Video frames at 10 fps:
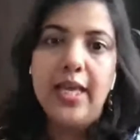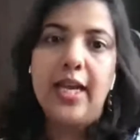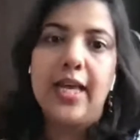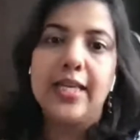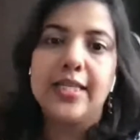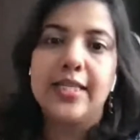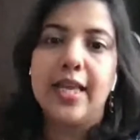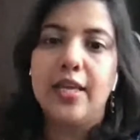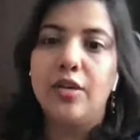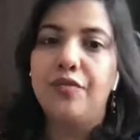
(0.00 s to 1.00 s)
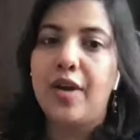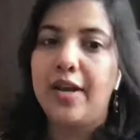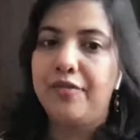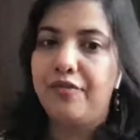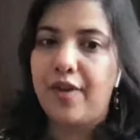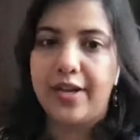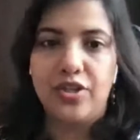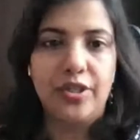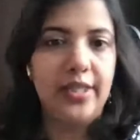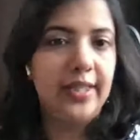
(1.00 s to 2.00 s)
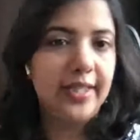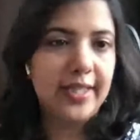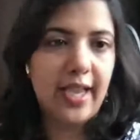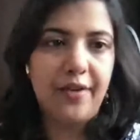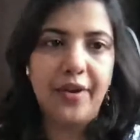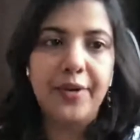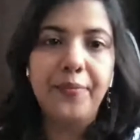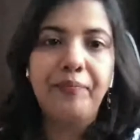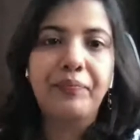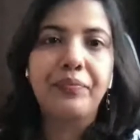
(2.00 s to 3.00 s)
like say you've had a fracture in this area,